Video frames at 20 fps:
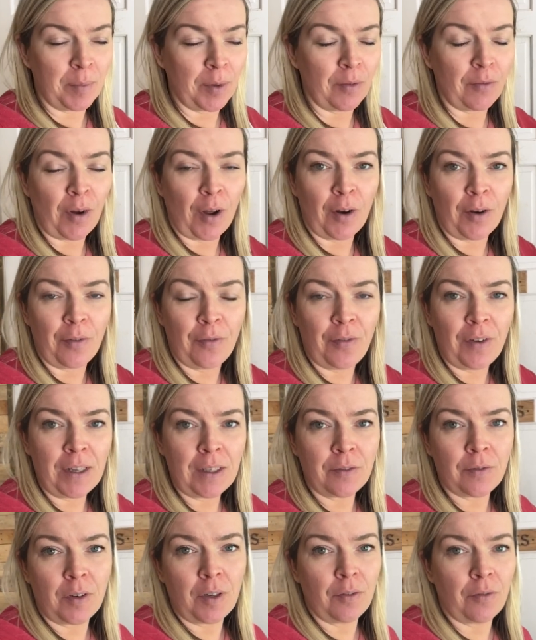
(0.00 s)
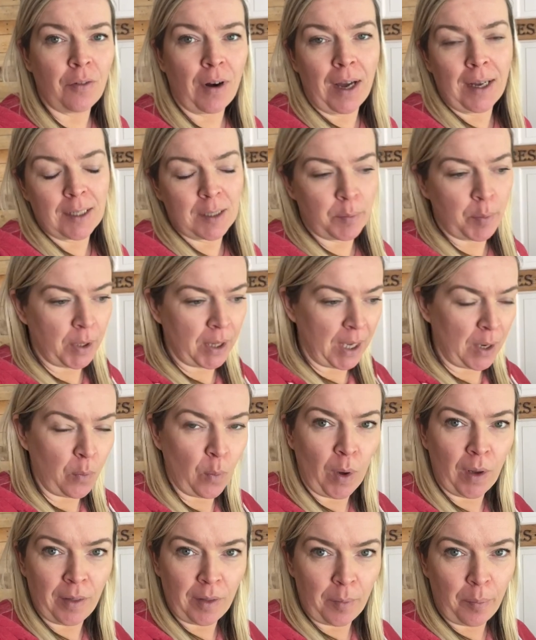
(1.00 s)
They're on a field full of grass, but they
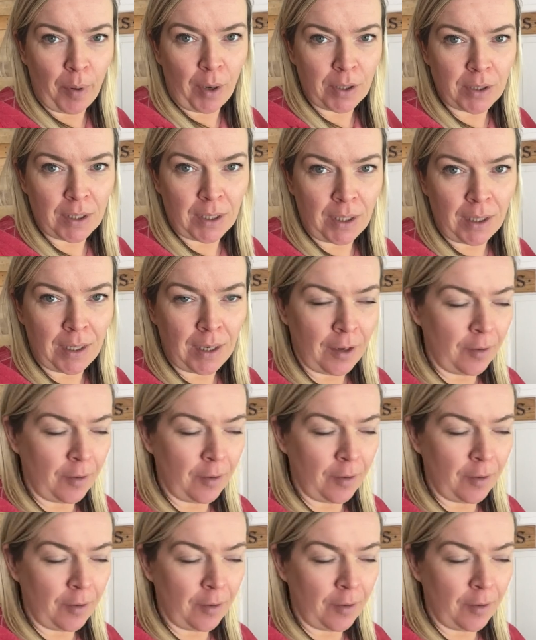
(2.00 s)
want the bottle